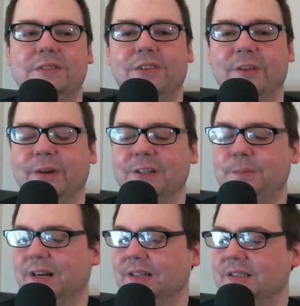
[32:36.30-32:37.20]
for the
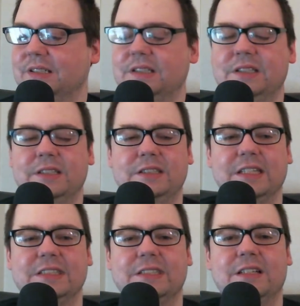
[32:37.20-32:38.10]
most part,
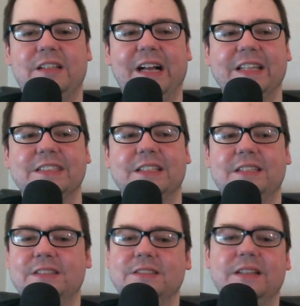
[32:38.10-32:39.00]
just
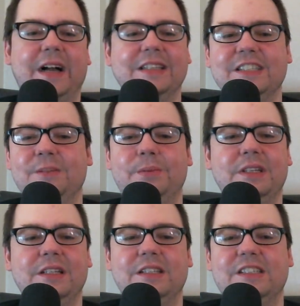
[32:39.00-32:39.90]
classic
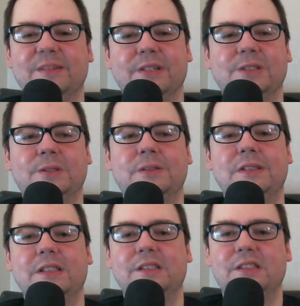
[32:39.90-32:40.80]
ICP,
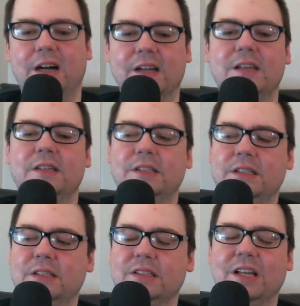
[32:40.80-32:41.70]
typical talk,
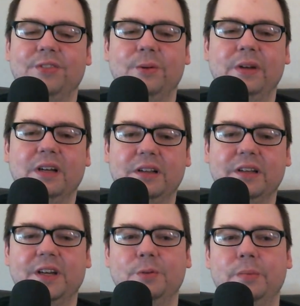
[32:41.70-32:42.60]
stuff that we
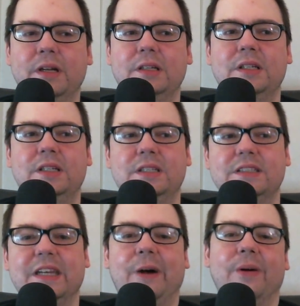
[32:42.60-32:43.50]
all know. But
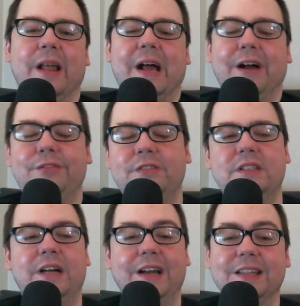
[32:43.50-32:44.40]
it's an hour and a half.
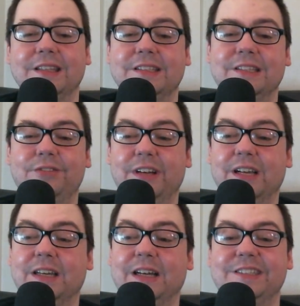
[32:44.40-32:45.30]
I could listen to
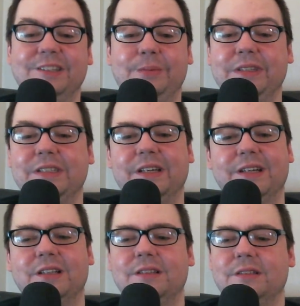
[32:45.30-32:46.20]
fucking ICP
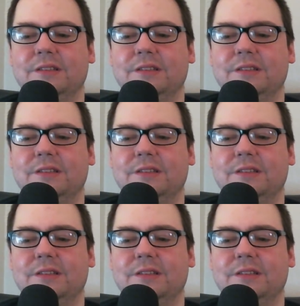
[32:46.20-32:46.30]
talk